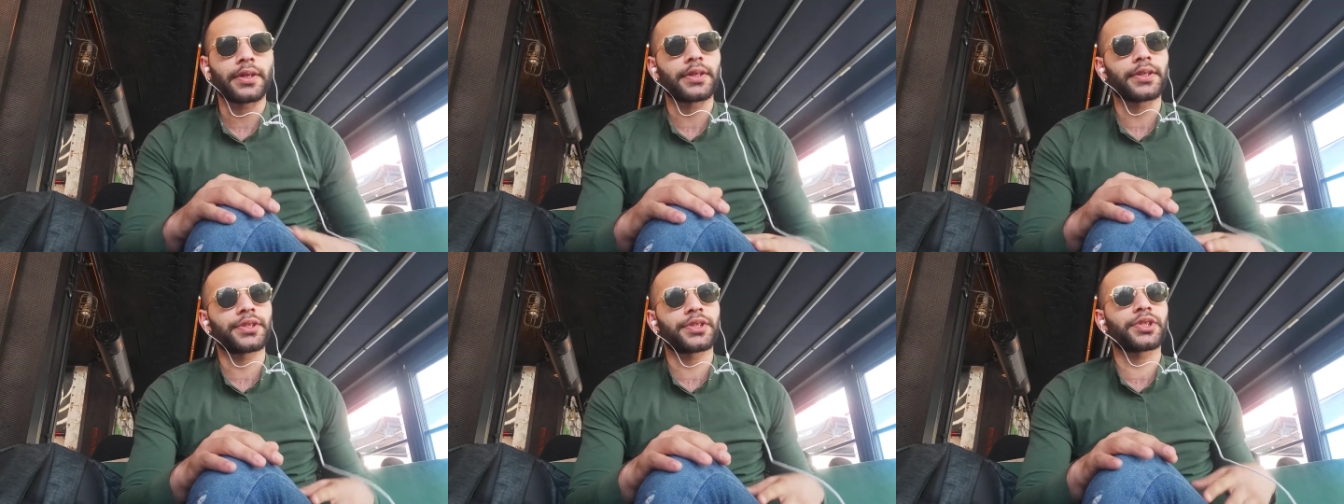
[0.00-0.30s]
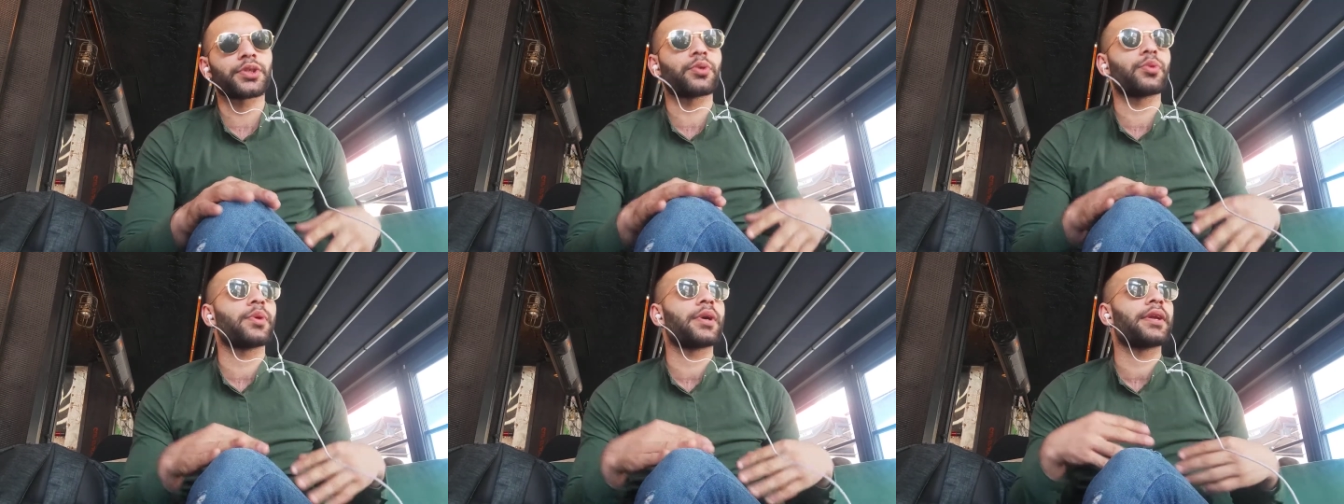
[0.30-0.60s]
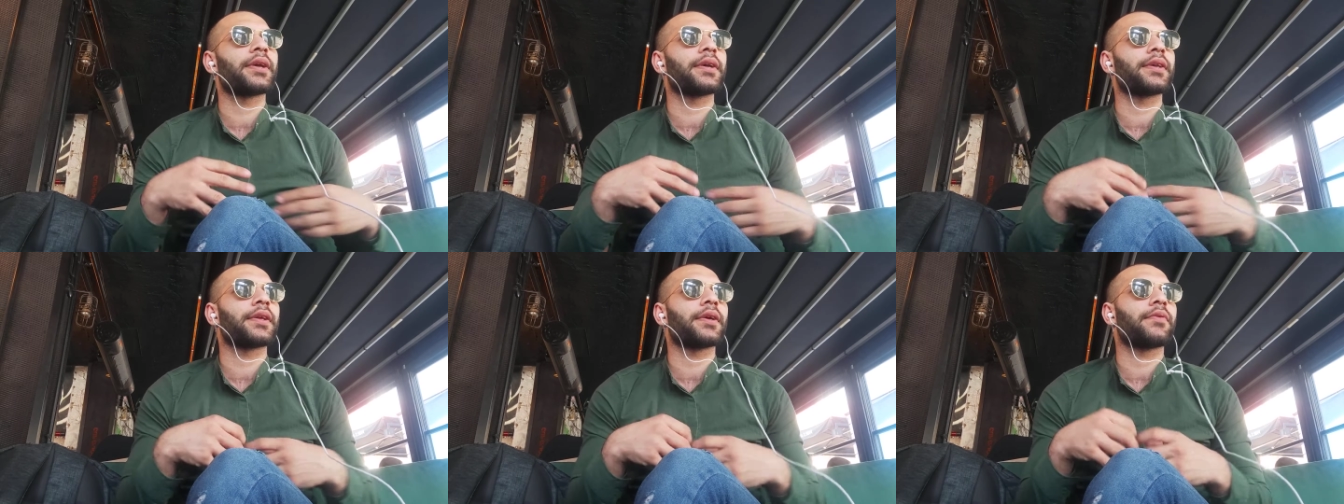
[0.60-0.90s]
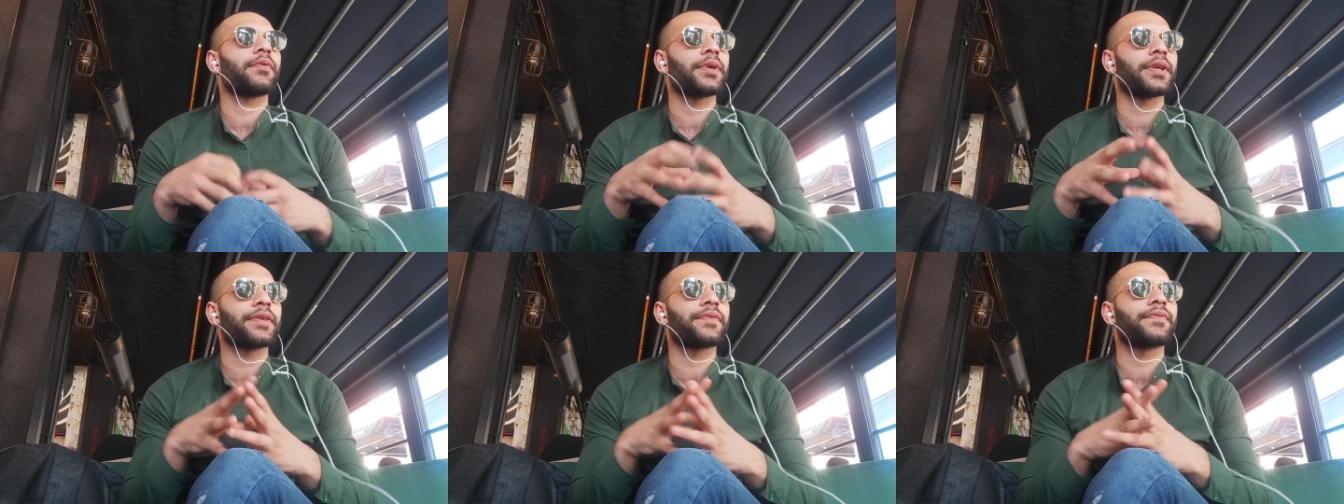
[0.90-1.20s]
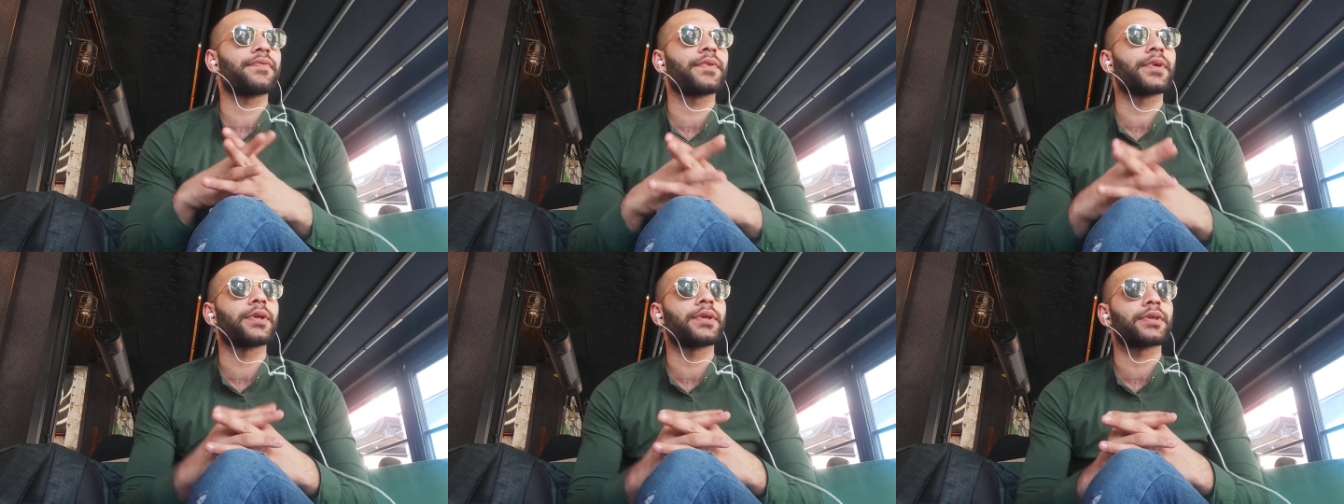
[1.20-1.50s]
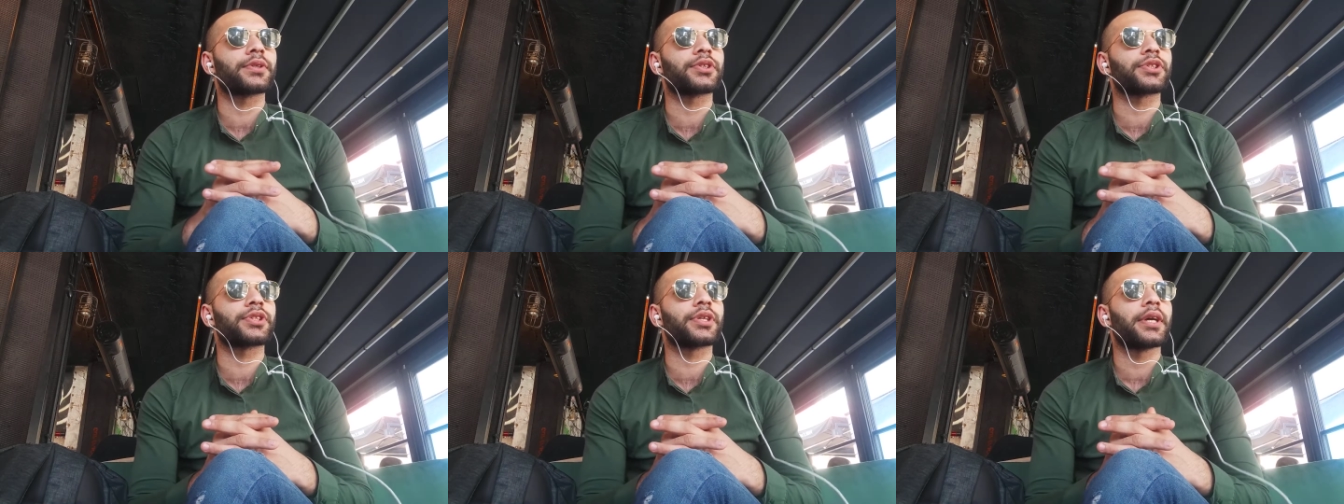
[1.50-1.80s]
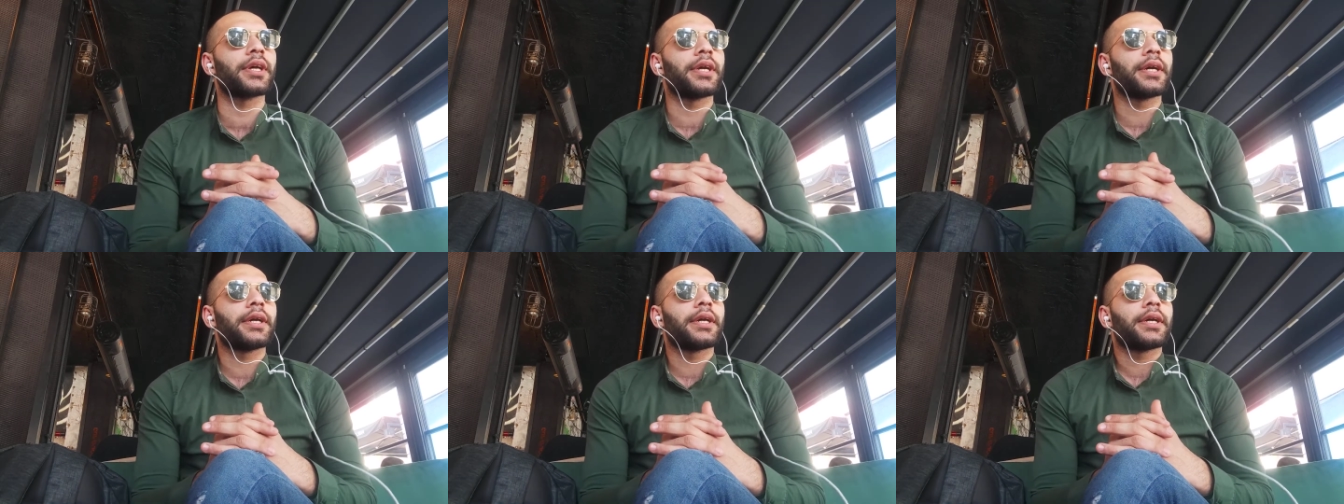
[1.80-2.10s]
So when it works,
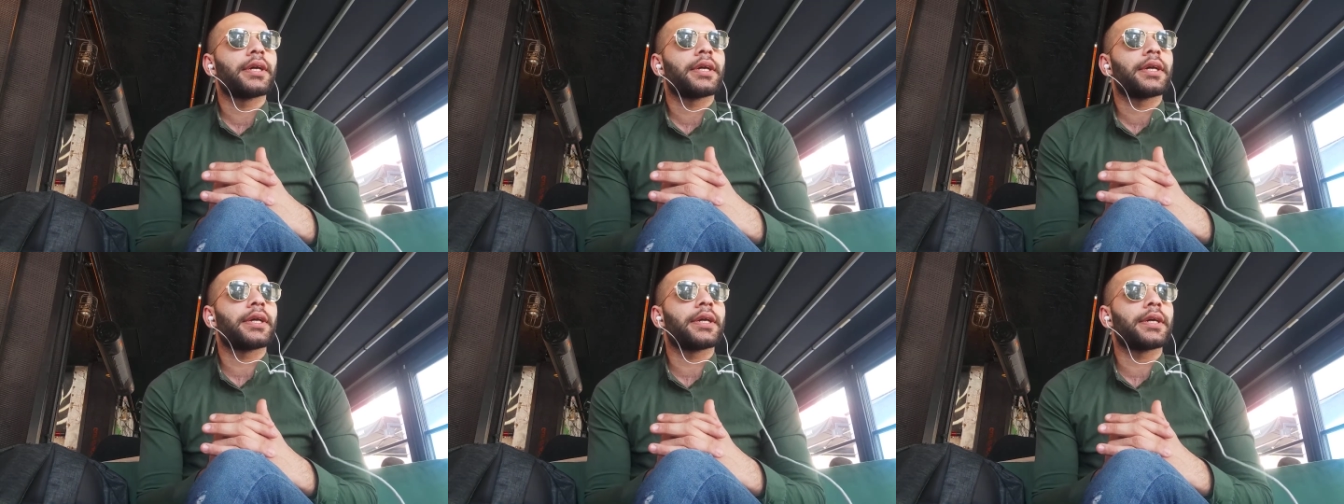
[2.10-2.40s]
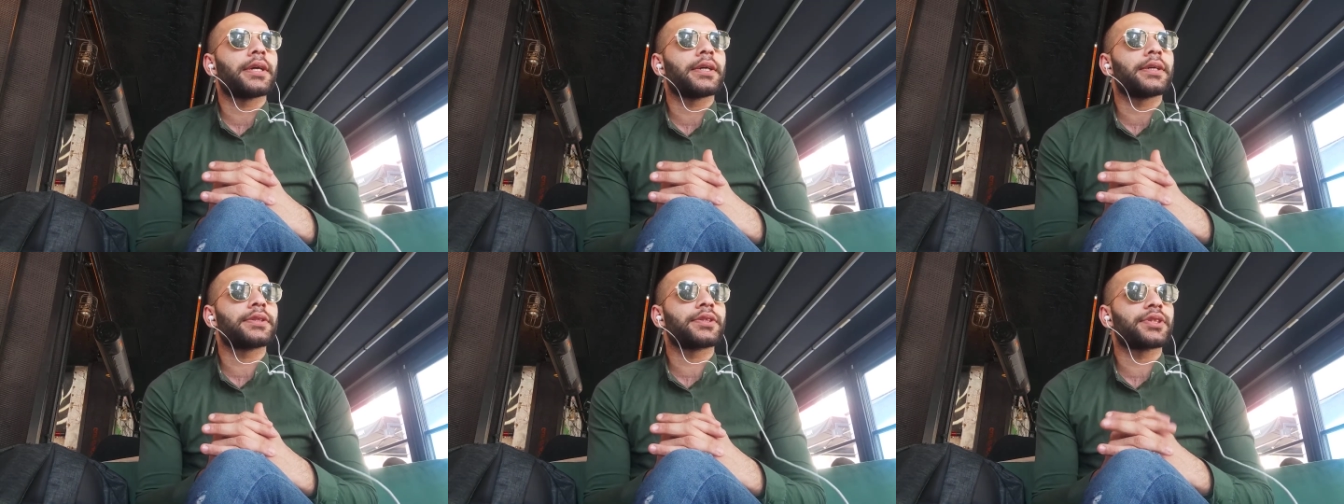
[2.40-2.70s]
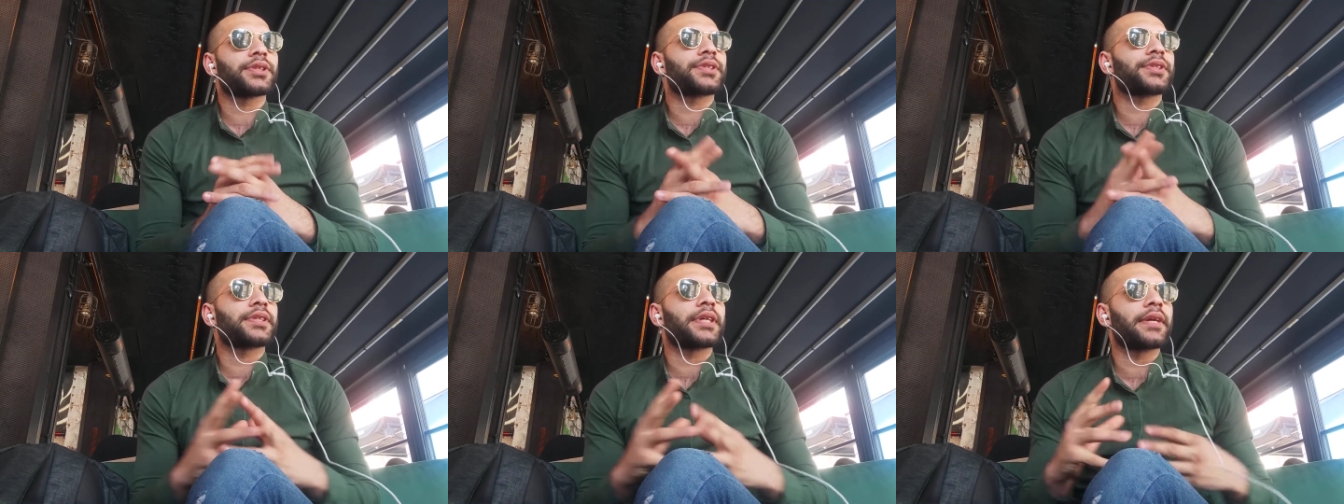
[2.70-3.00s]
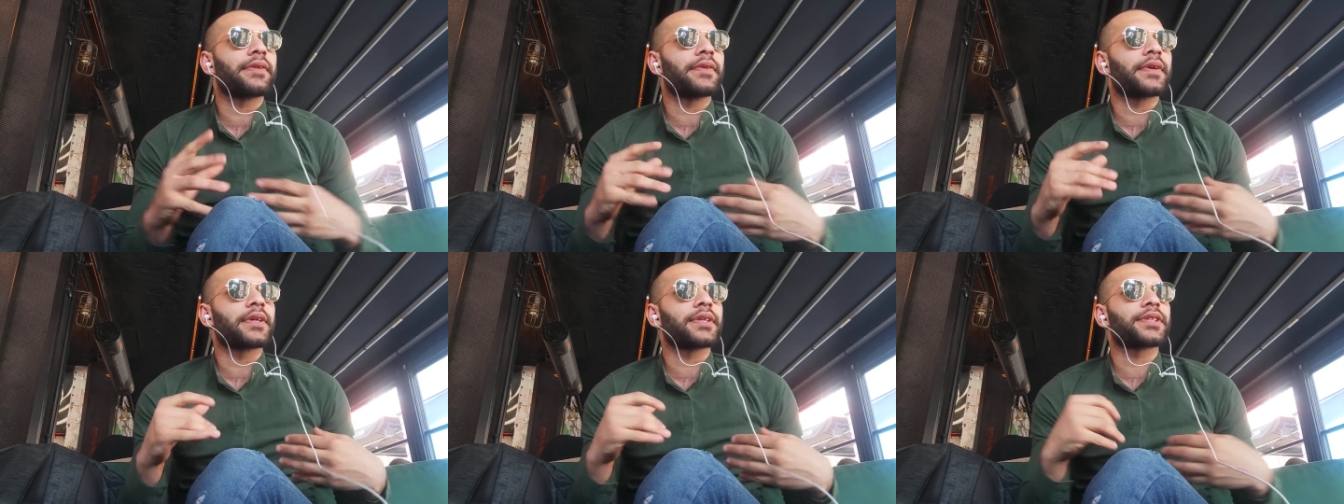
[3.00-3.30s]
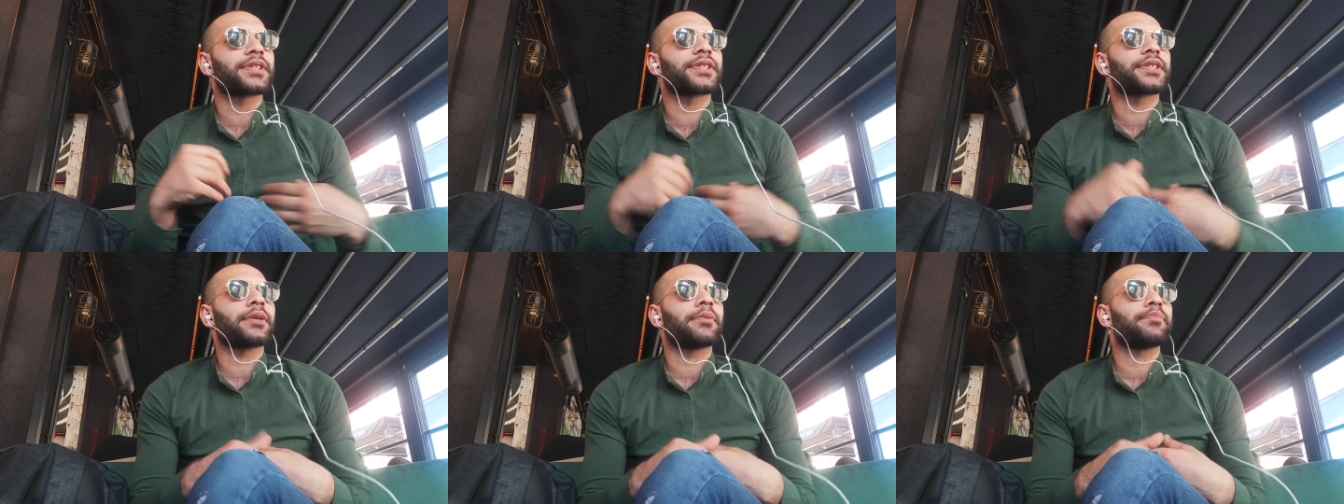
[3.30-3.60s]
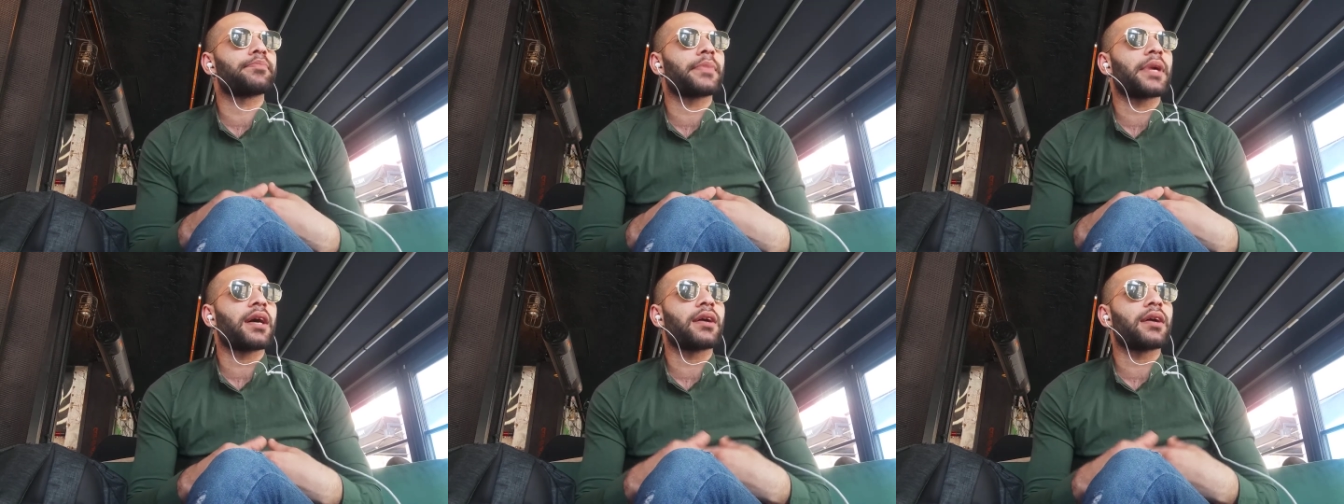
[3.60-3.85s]
it's just sending some